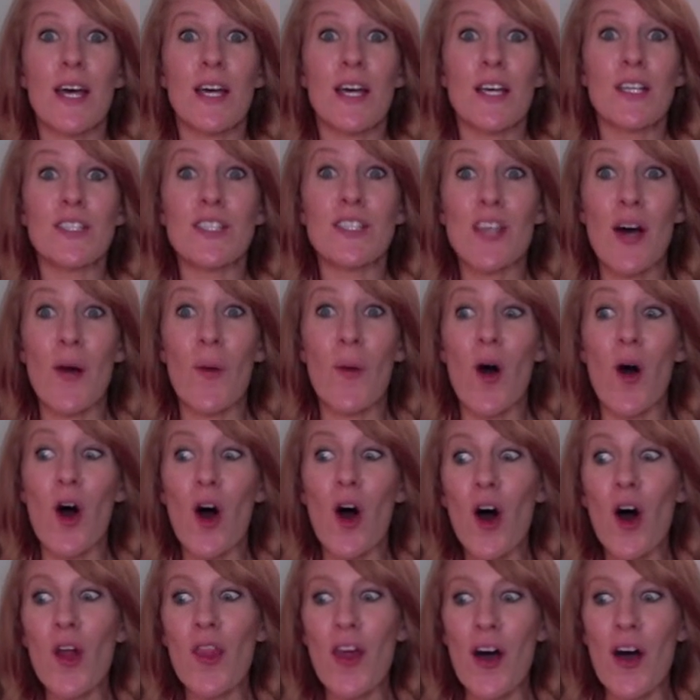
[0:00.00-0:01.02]
So
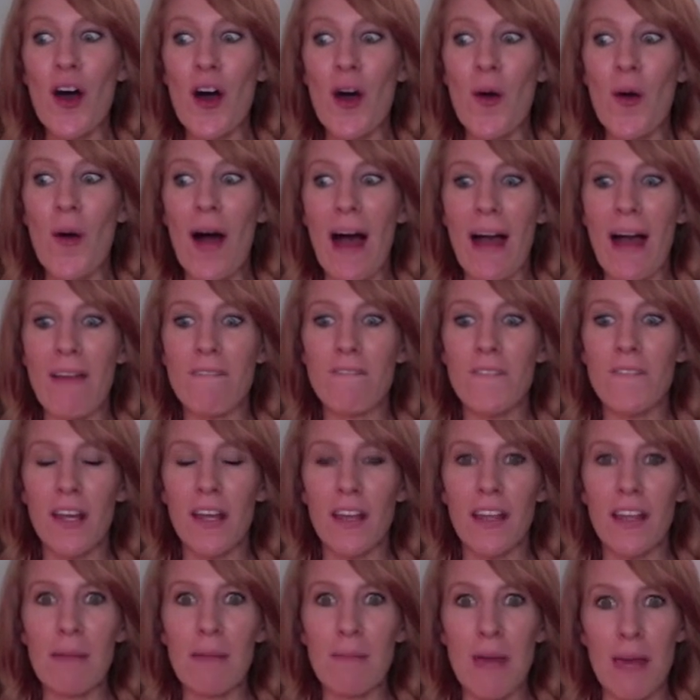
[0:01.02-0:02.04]
although I'm
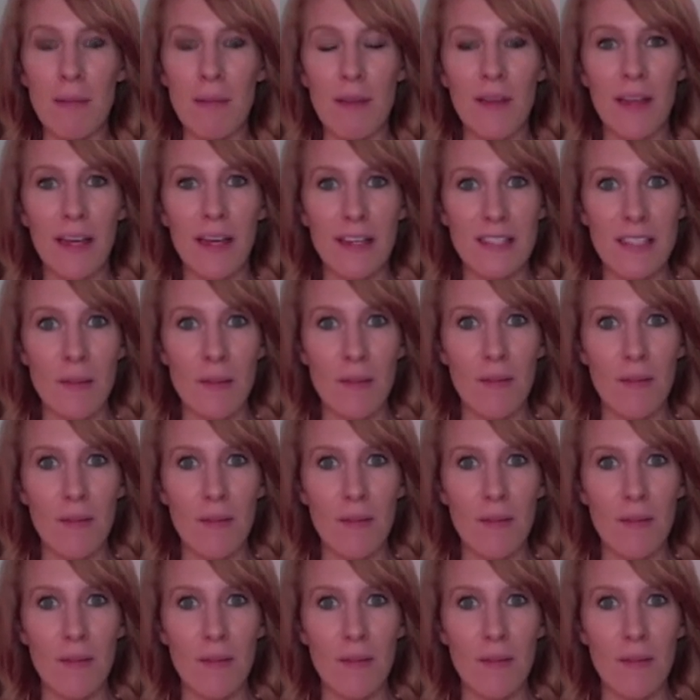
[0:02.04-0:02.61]
feeling maybe like some